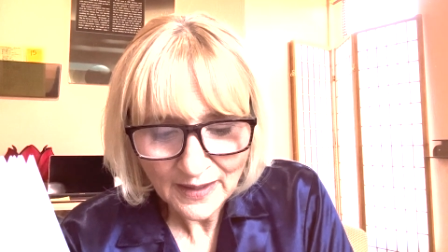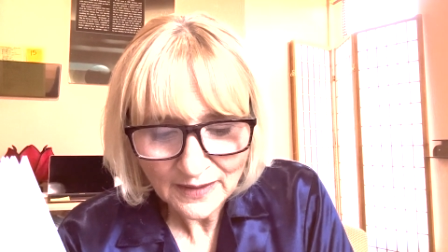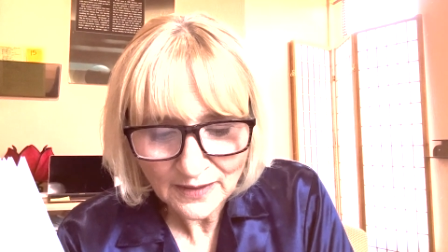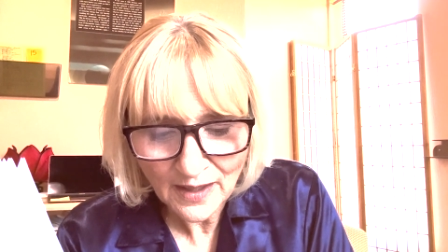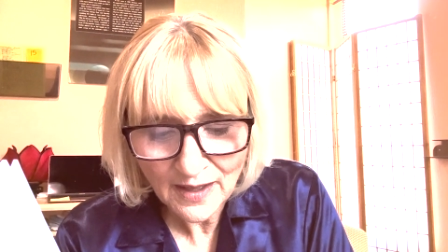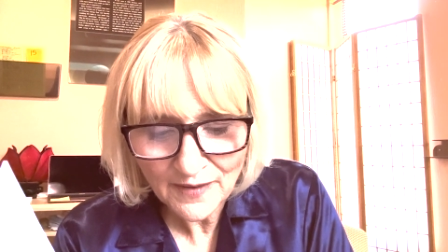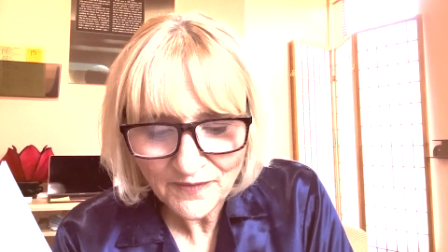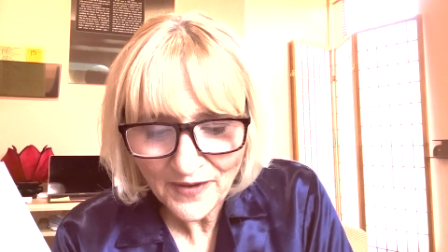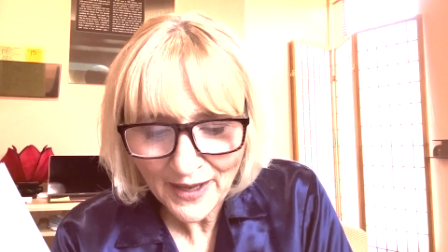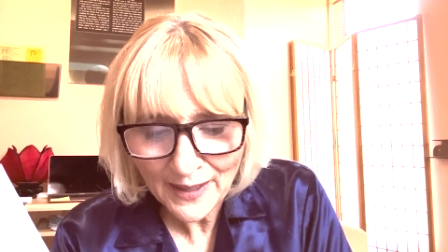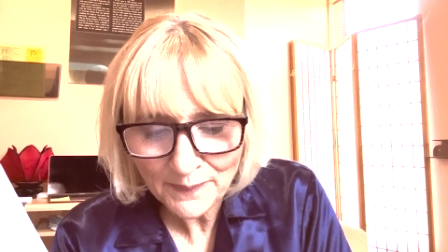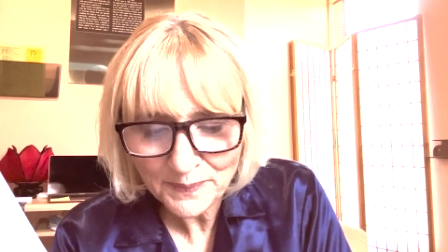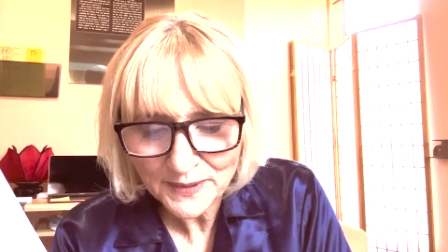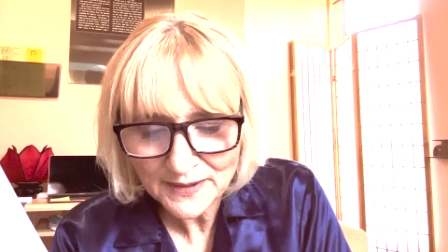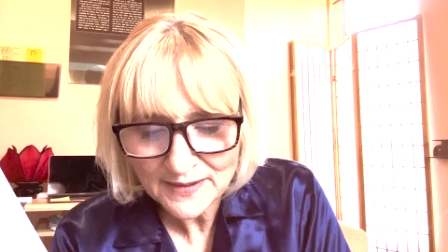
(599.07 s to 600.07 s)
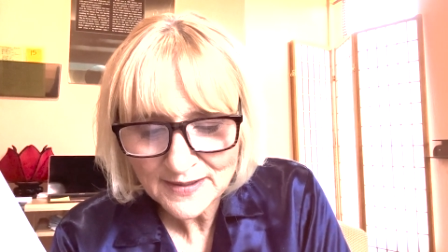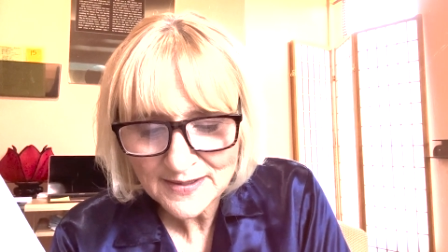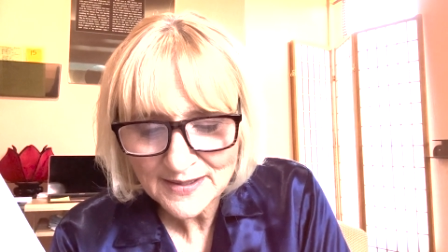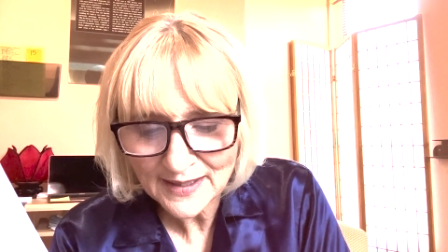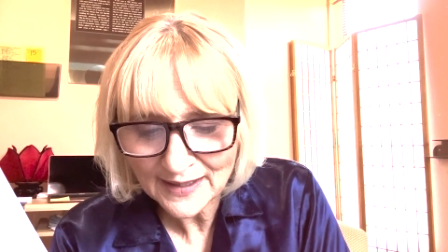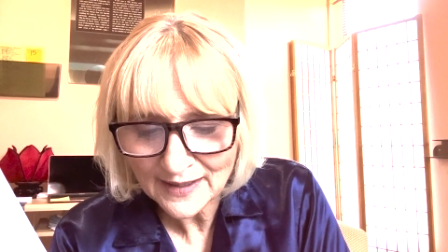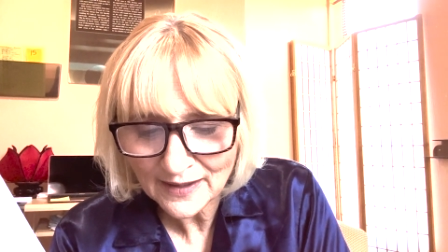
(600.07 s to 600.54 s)
Love,
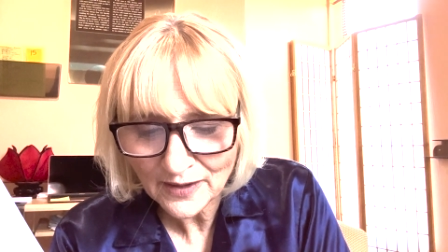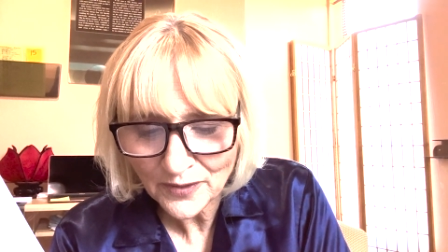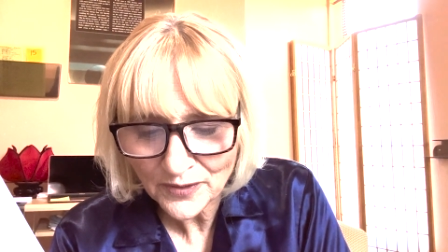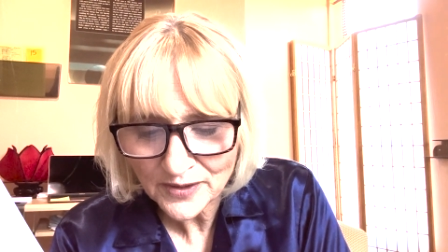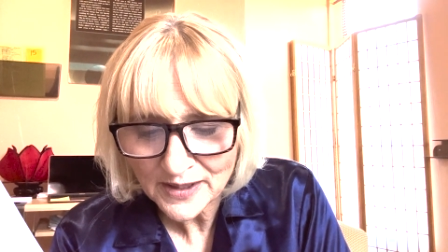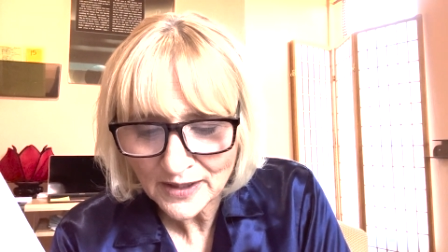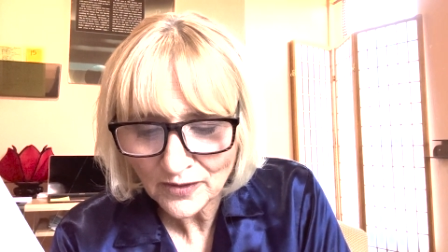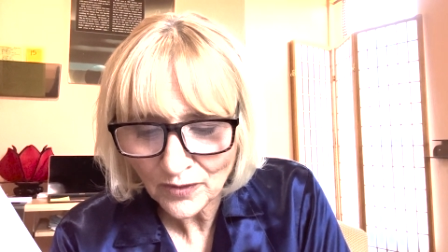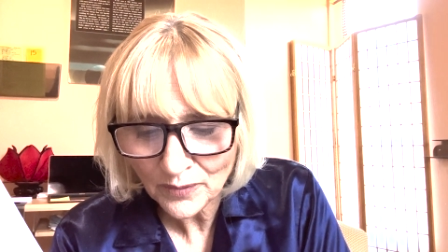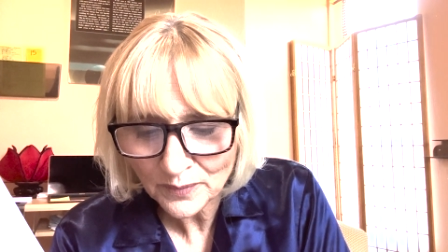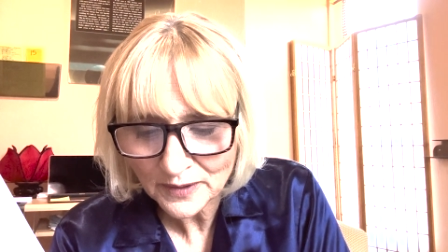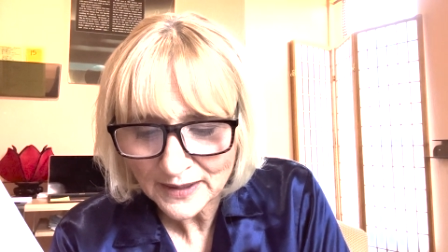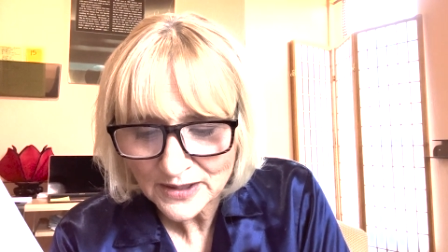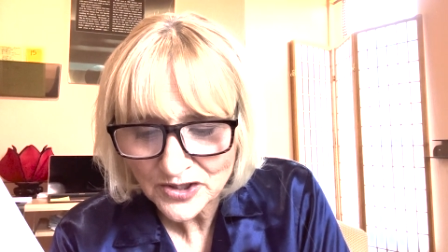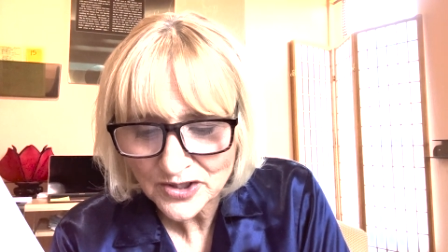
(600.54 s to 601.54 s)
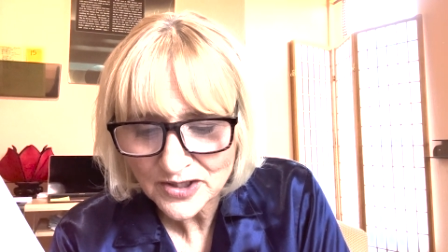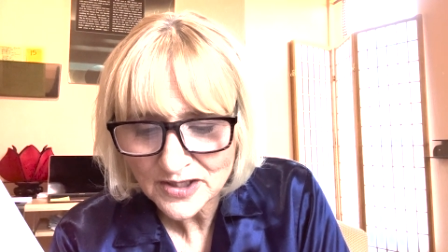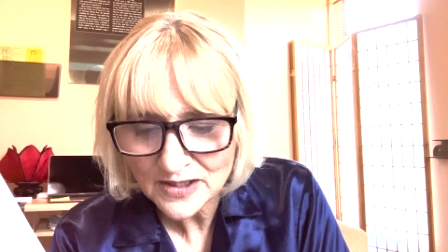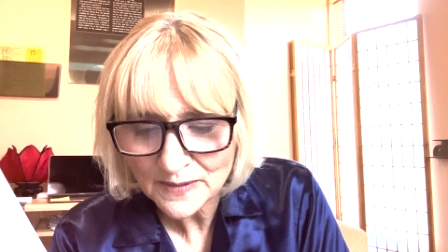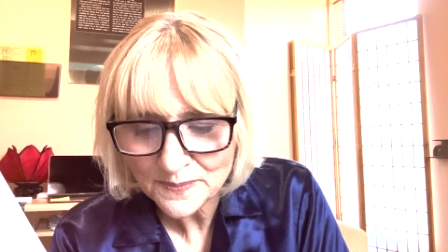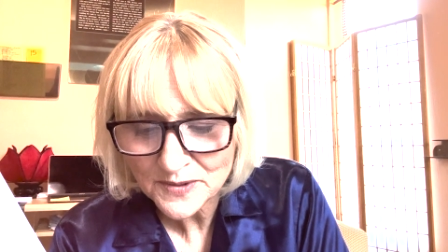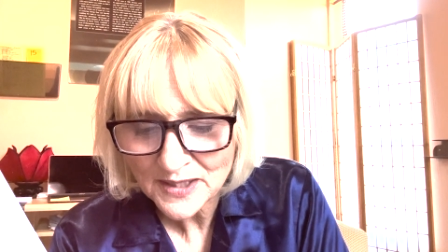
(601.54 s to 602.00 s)
happiness, and clarity in our
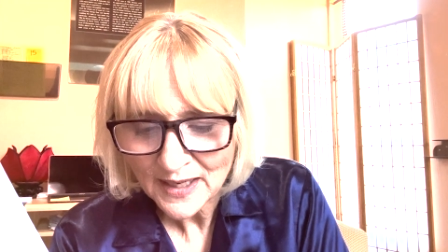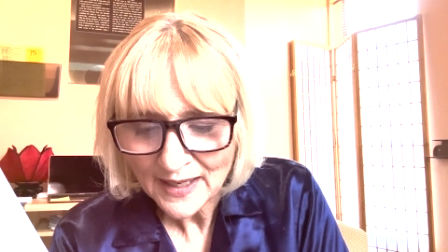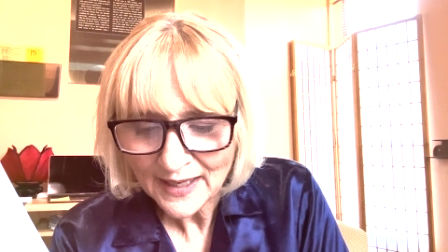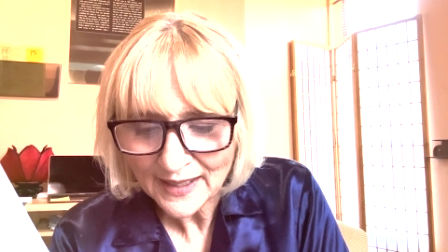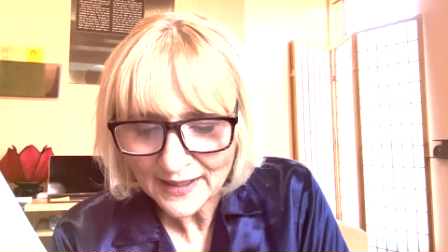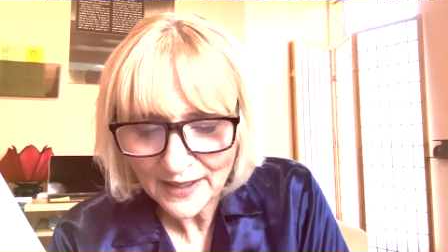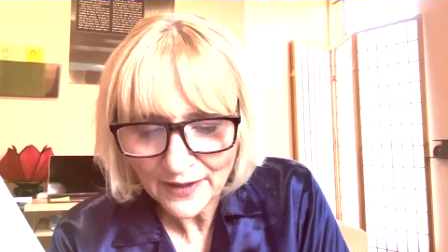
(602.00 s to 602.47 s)
relationships and